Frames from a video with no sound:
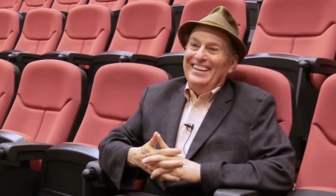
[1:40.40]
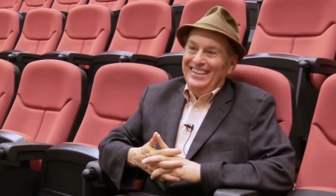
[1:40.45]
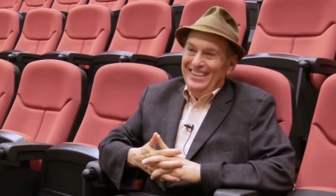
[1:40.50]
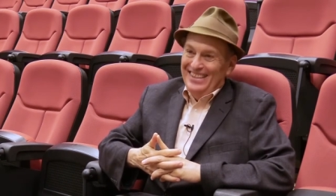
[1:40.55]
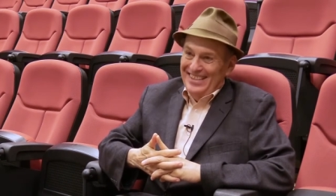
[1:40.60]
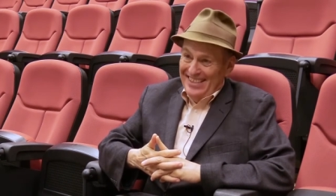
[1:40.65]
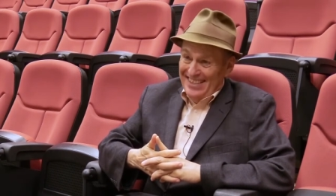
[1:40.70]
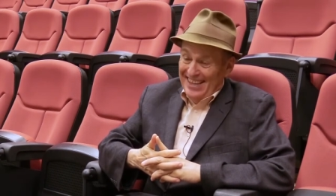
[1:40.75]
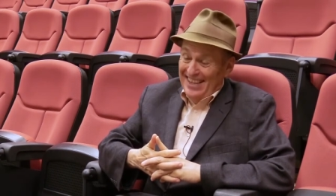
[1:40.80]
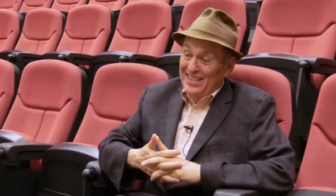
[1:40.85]
in
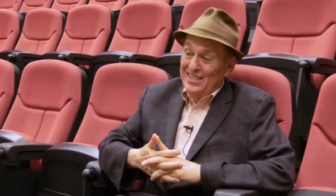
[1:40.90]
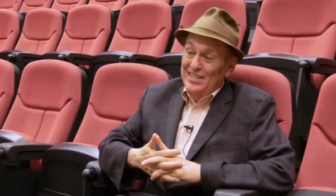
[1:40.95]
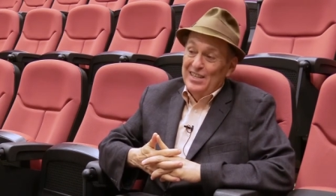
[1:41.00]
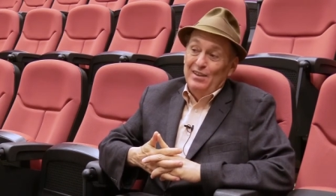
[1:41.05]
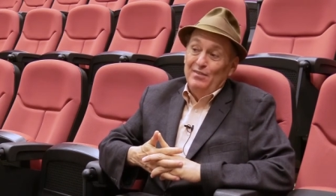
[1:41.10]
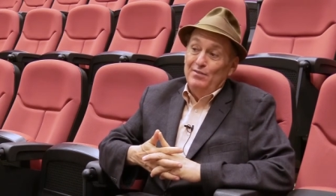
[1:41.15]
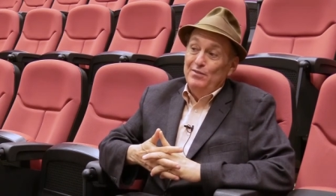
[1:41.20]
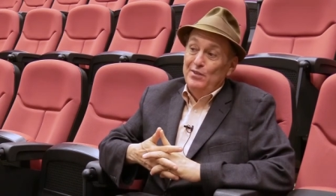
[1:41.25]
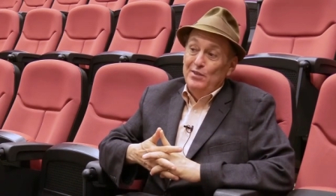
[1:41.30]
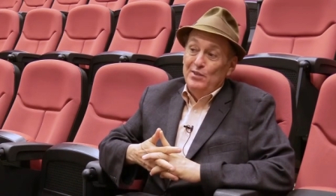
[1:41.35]
the sense
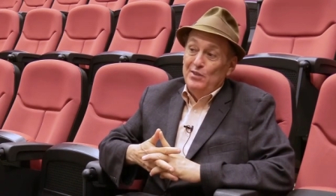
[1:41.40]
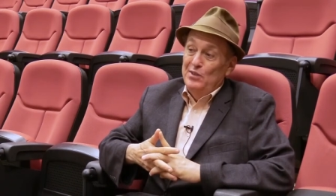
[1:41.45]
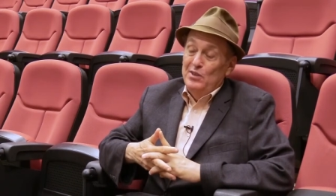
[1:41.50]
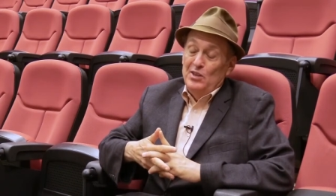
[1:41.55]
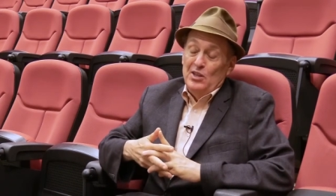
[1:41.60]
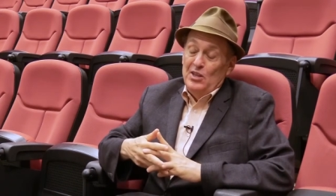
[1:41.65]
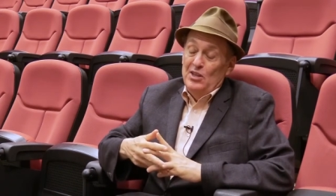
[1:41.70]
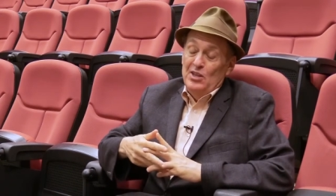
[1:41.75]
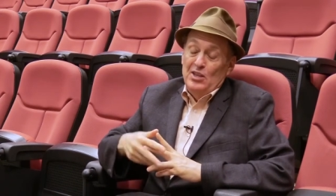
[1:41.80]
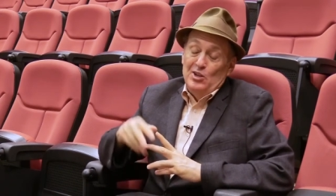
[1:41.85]
of
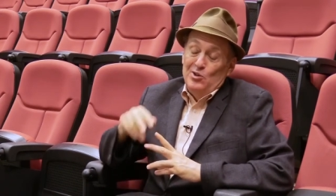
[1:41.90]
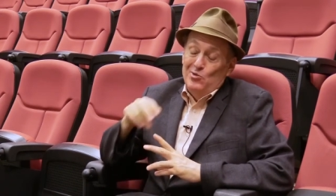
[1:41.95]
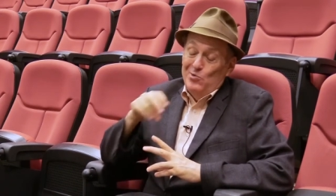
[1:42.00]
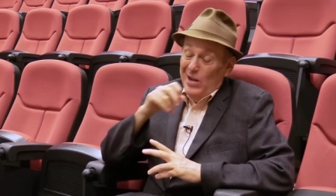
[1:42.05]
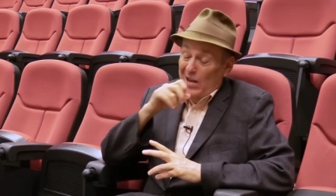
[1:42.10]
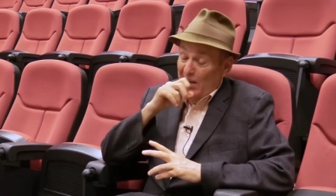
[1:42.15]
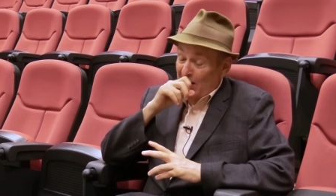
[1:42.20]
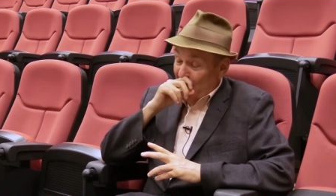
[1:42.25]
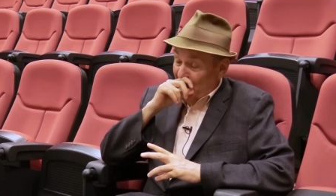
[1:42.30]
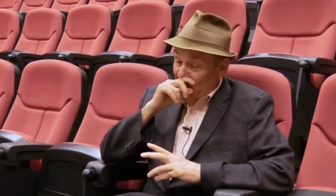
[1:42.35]
the, the
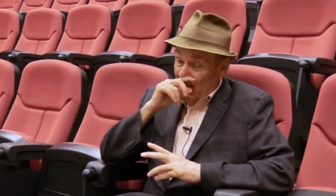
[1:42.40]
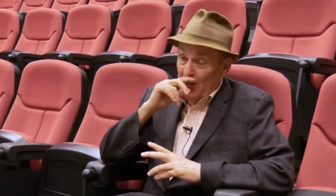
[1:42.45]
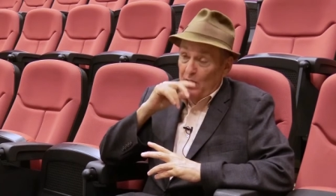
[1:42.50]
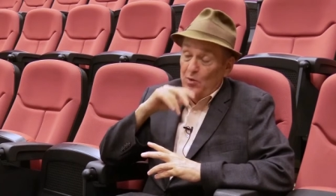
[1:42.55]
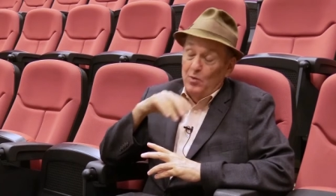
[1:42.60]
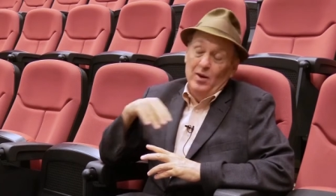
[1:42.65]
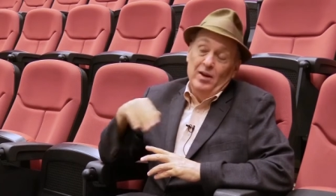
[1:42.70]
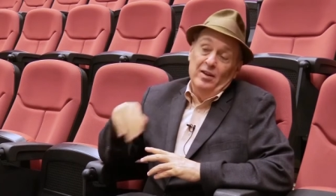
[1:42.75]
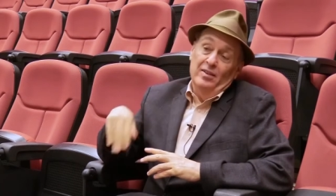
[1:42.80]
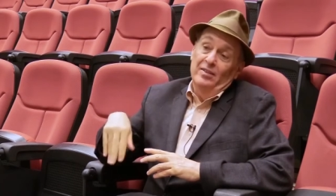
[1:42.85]
trend of
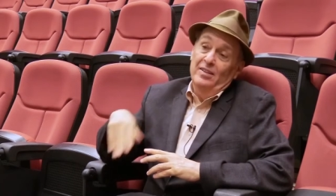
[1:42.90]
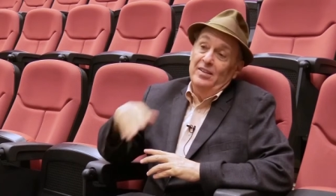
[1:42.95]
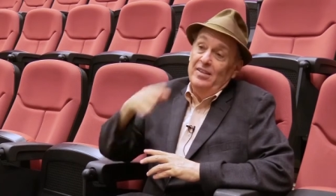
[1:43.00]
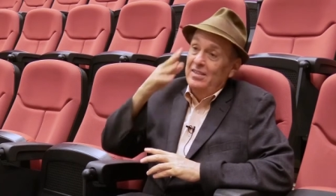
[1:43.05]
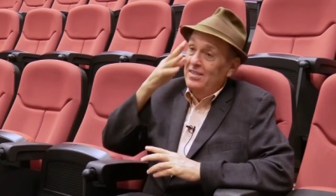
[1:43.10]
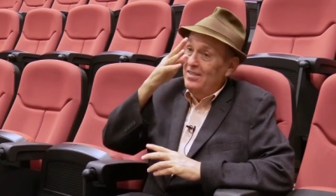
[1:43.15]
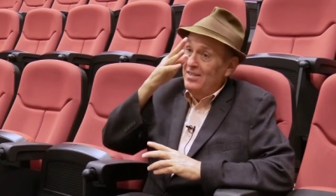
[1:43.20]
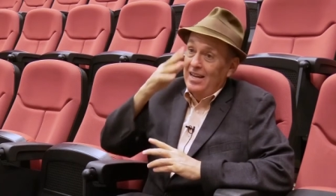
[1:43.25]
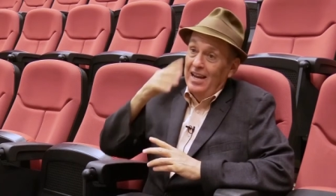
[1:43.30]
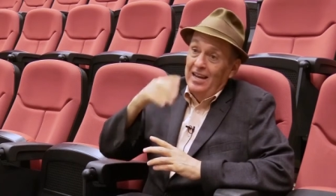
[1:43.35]
inequality
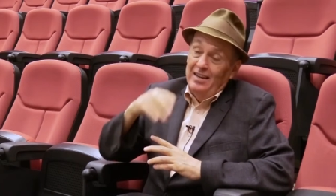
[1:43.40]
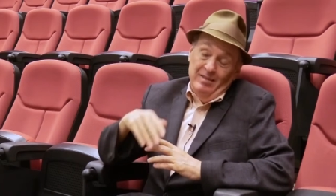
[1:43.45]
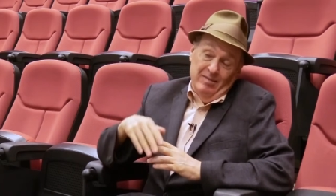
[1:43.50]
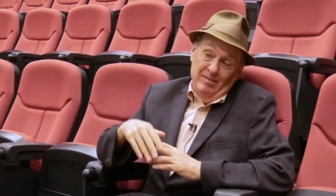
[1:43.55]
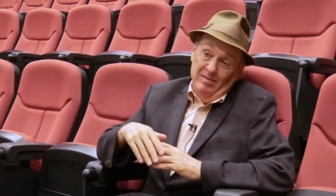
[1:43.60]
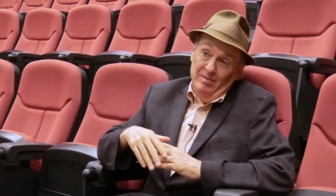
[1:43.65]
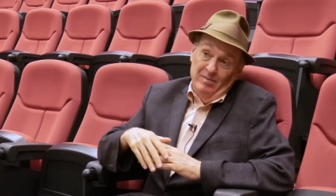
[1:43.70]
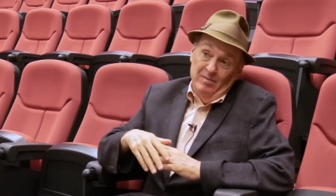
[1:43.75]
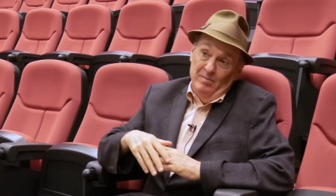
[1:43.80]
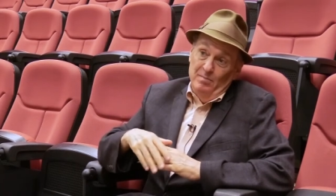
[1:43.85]
has
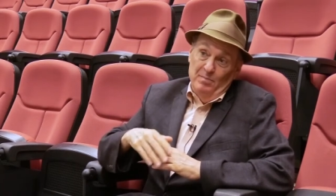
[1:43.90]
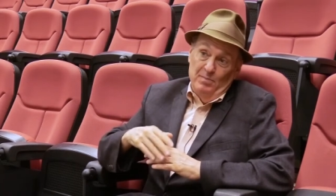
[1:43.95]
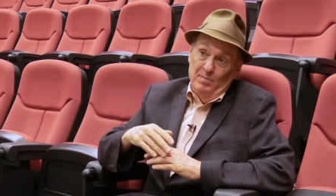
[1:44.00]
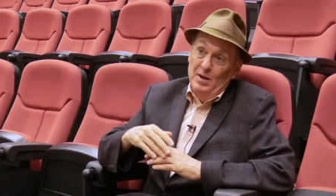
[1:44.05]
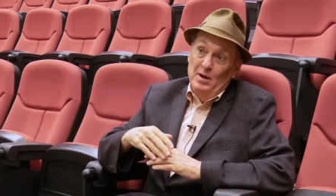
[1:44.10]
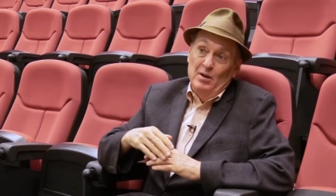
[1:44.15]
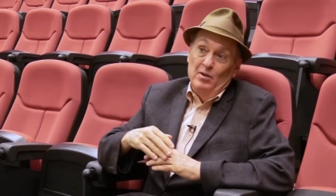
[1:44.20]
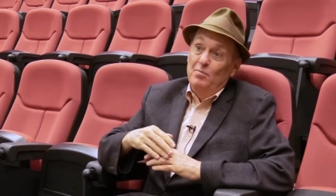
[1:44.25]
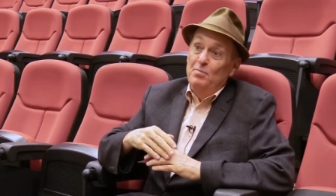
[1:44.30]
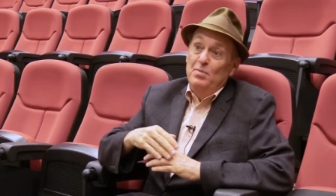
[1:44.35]
gotten
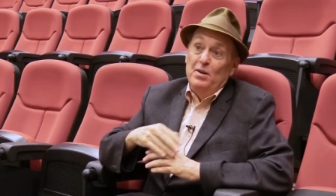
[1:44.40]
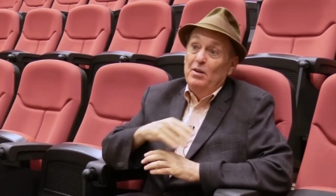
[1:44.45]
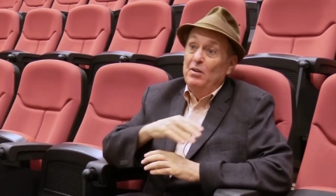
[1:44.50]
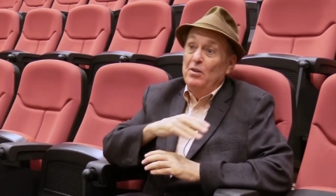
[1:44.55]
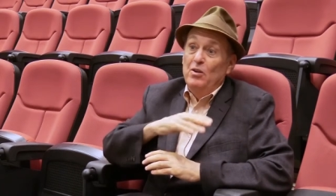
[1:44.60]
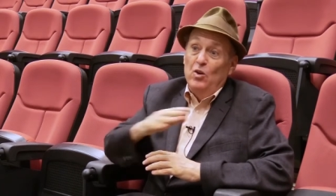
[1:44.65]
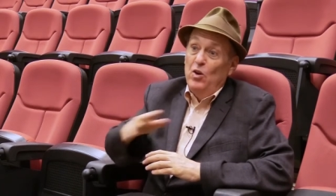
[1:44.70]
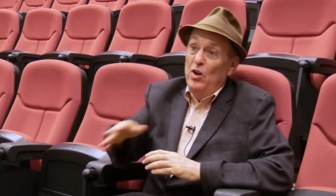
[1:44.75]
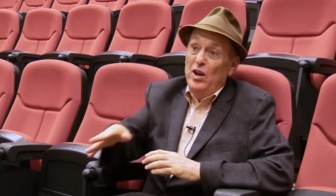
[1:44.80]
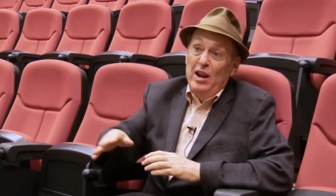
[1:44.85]
bigger and
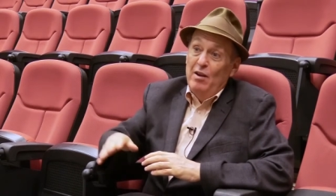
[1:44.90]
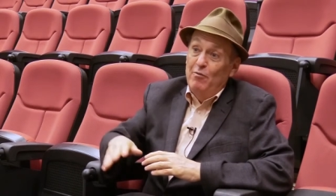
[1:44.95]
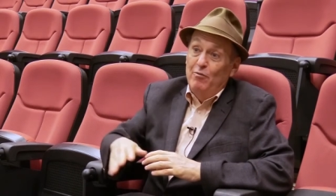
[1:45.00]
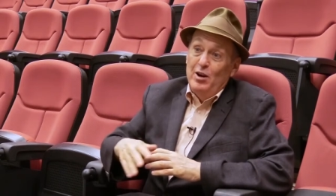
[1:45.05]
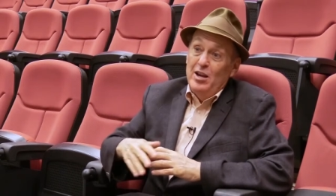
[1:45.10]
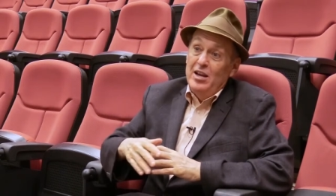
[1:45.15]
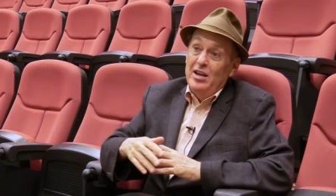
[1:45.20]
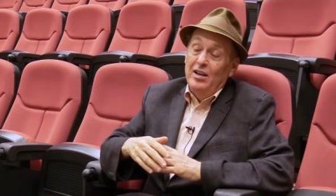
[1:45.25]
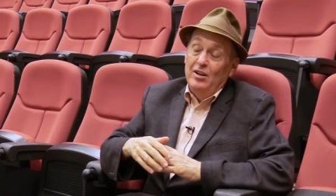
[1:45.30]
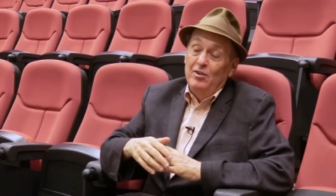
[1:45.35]
bigger in,
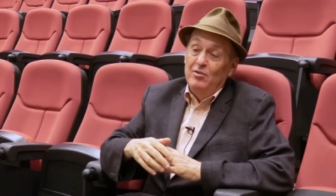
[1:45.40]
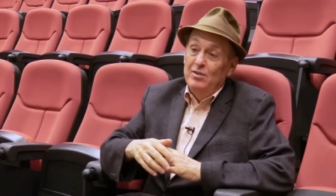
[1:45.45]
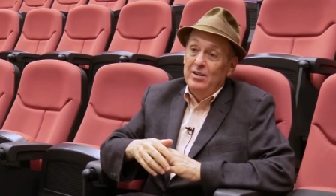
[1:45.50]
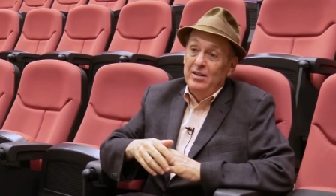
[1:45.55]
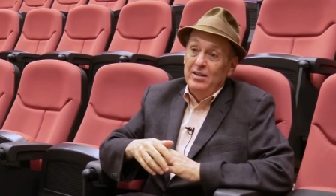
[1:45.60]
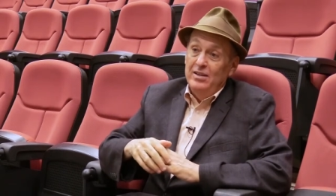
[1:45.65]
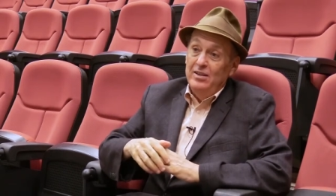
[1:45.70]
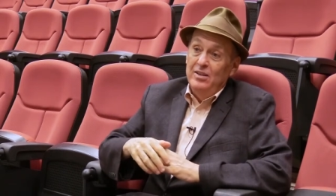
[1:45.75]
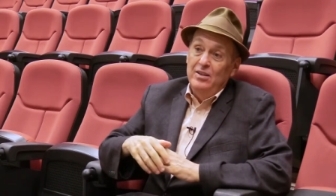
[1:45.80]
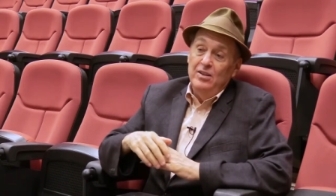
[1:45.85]
every country,
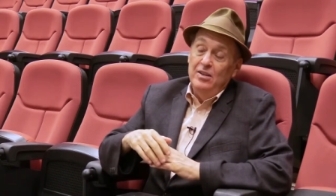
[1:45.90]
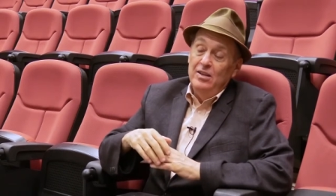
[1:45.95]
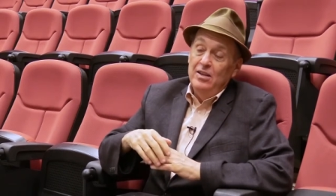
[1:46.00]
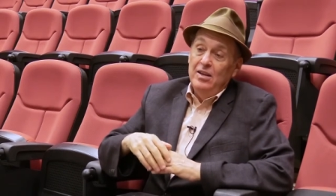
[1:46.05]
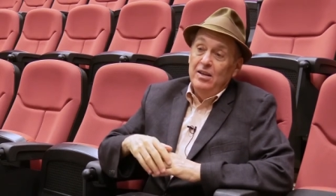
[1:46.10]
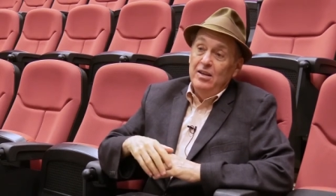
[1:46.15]
the,